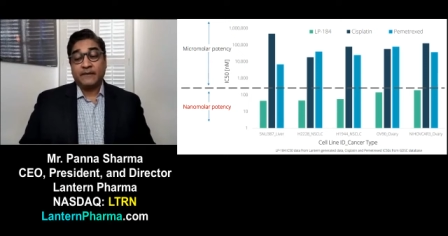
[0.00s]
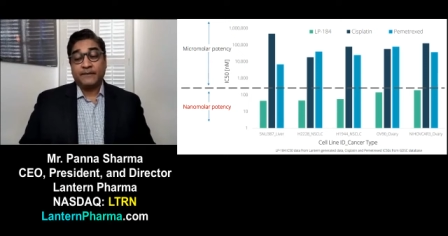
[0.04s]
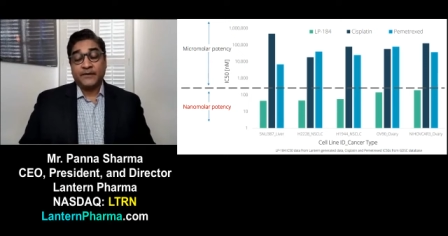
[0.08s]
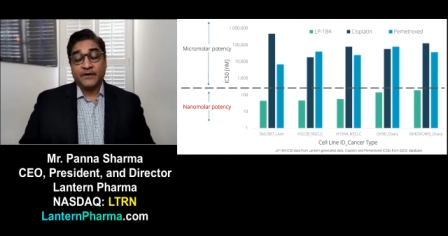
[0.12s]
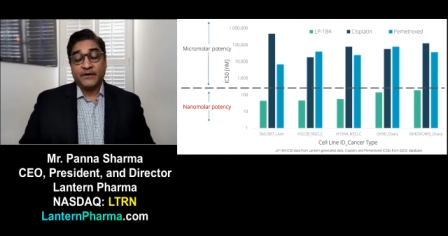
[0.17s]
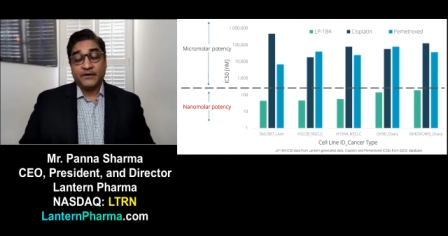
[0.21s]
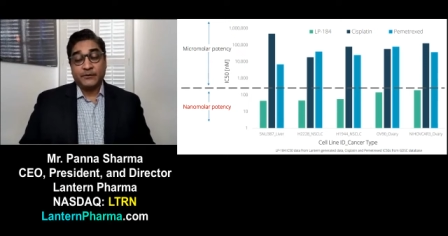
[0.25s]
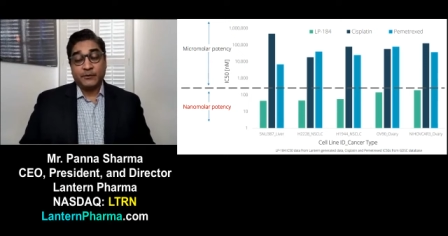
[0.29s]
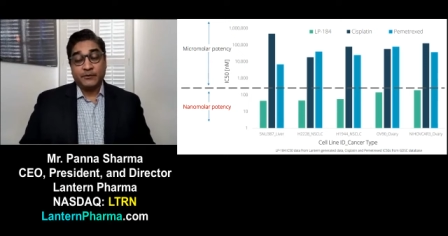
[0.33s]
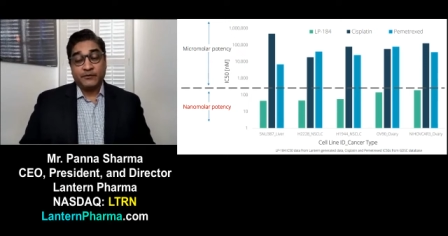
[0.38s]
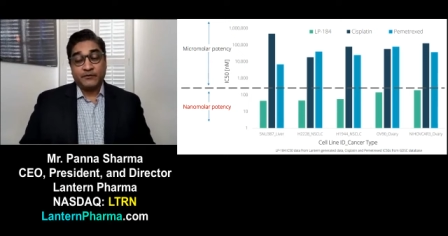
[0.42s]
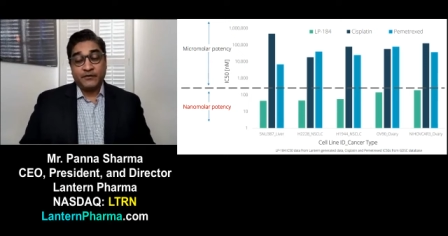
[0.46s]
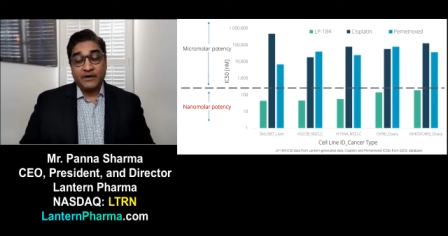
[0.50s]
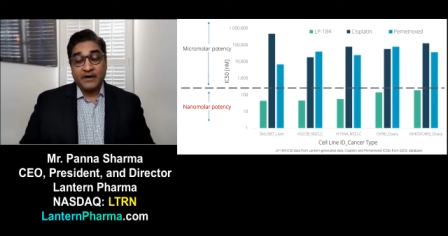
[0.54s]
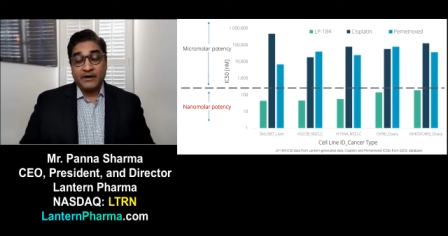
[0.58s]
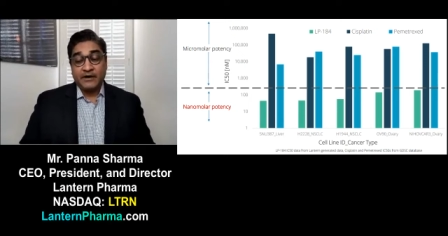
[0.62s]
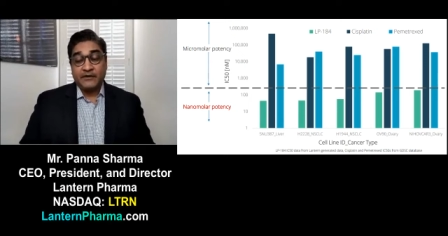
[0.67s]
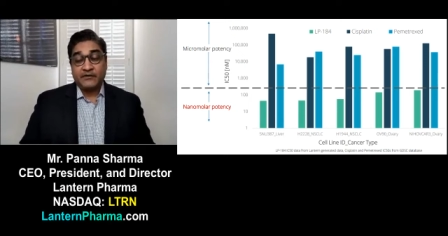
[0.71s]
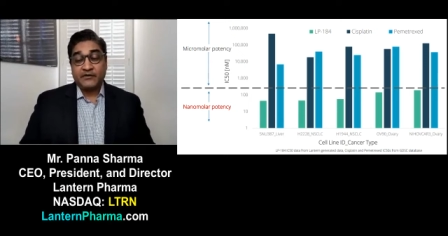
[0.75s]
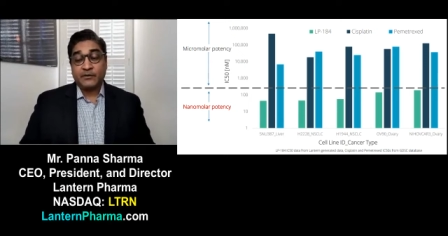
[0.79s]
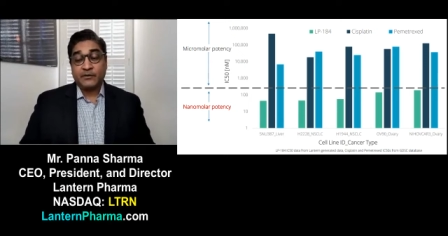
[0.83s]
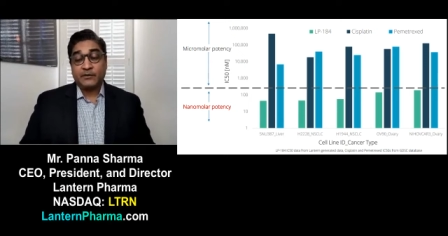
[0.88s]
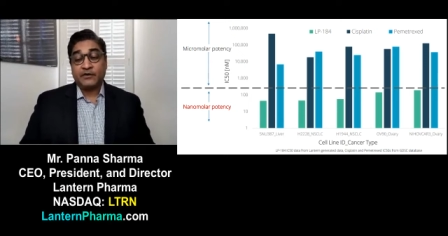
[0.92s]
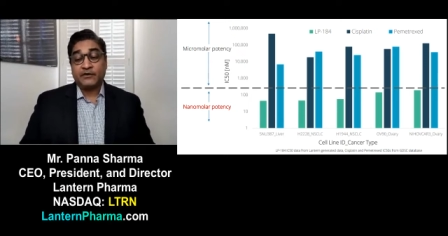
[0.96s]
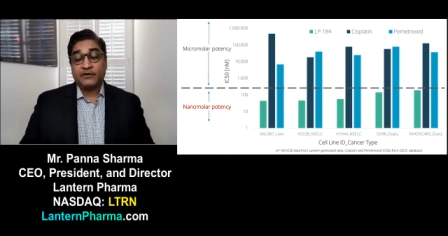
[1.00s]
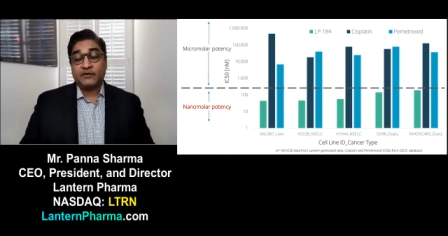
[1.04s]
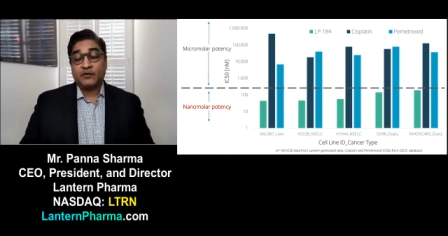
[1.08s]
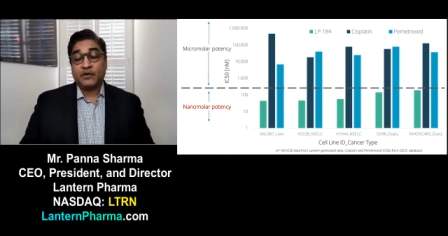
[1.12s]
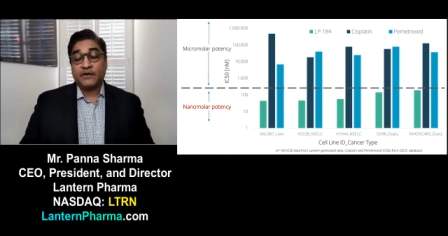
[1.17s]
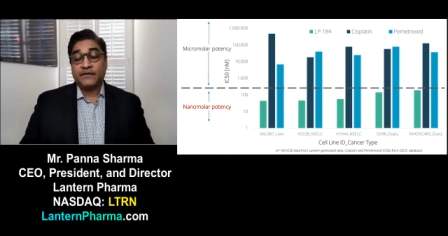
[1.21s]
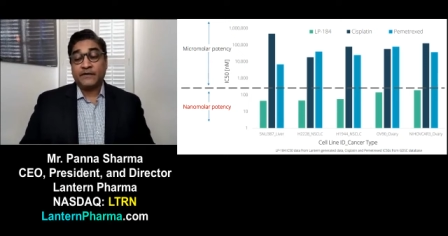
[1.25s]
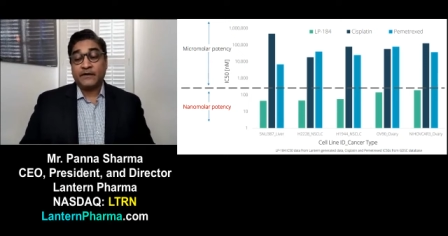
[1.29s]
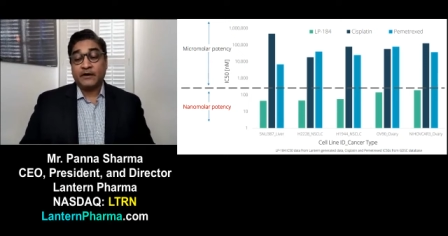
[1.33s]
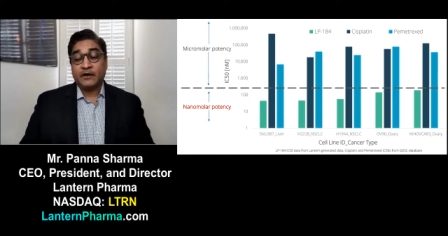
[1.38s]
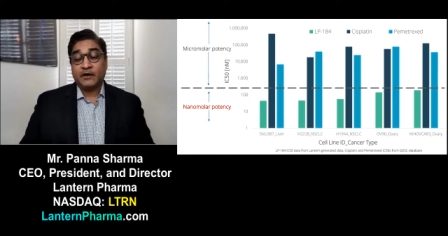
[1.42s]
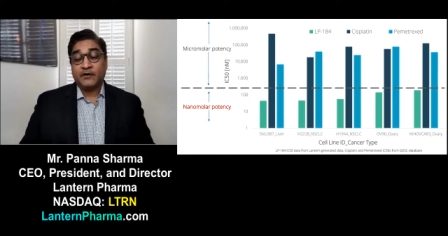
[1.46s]
This was very similar to
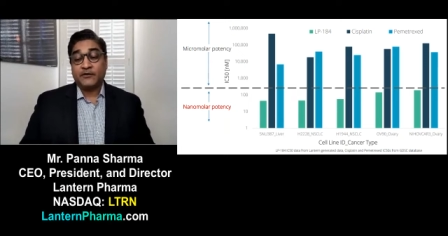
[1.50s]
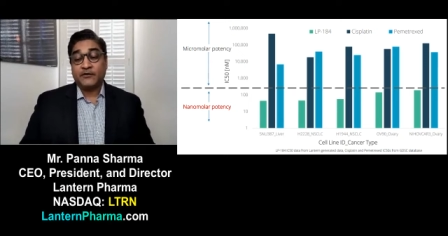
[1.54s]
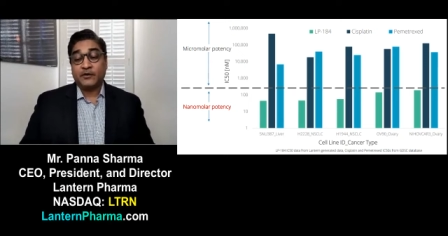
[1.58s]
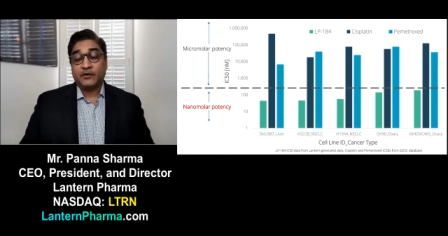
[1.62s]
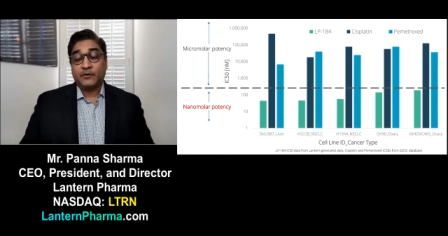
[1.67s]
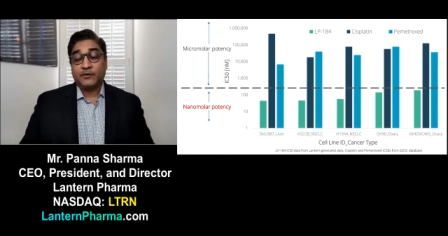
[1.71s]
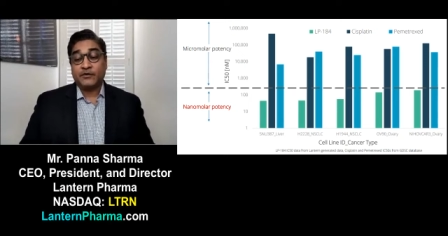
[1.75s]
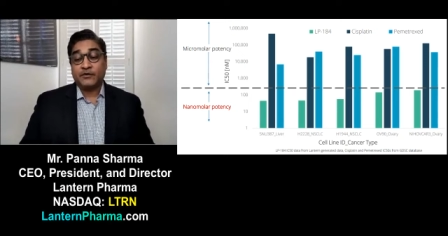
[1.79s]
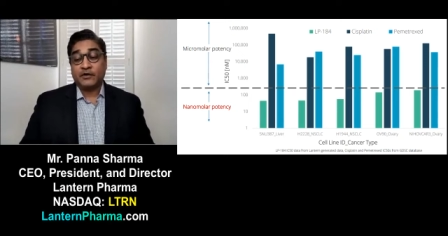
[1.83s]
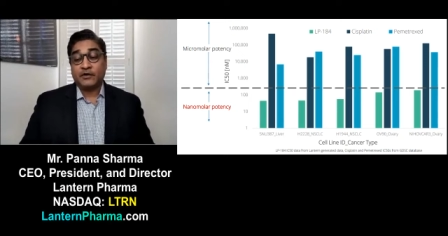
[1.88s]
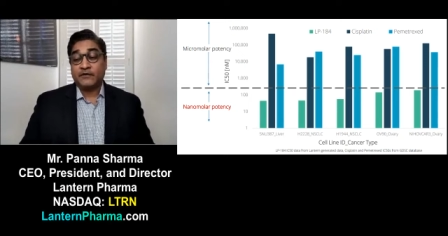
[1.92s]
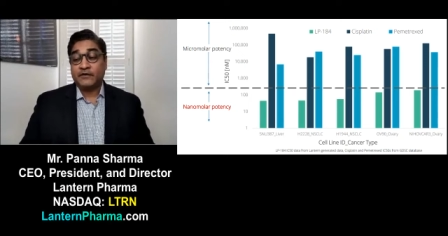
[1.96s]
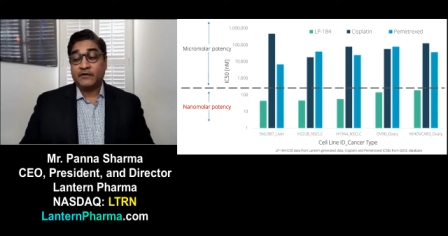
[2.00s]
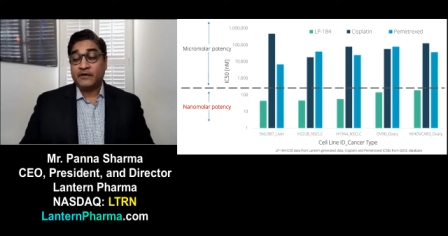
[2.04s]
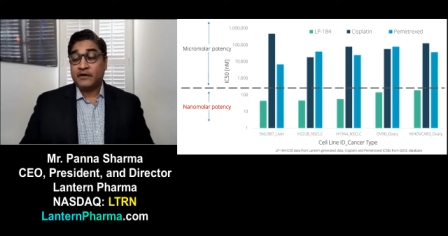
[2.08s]
what they also observed